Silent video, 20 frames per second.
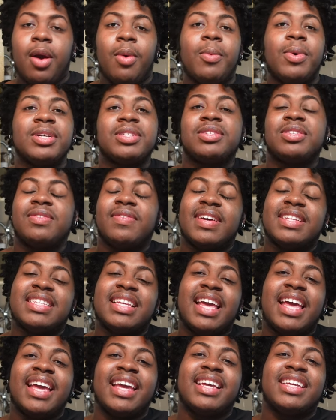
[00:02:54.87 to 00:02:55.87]
what's the best
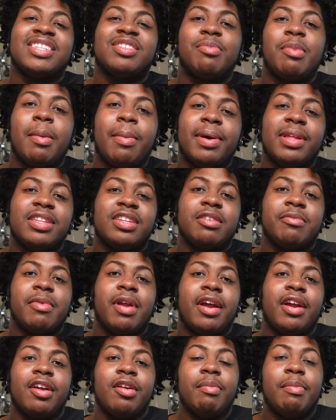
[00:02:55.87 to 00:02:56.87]
again? Get your butt
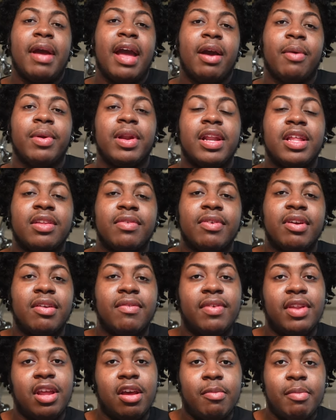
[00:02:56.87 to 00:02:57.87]
right here back with another freaking
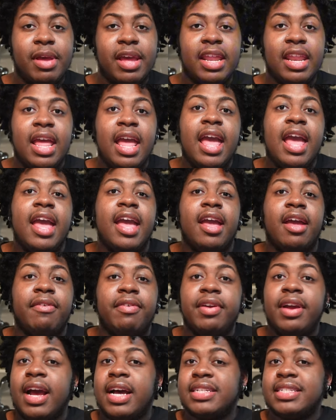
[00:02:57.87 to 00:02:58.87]
video, man. If
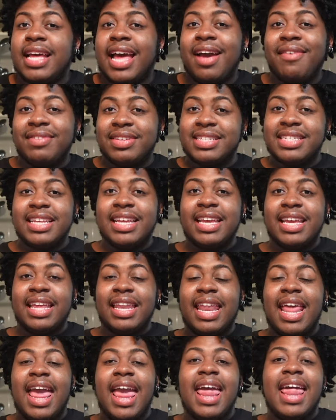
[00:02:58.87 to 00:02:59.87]
you guys haven't seen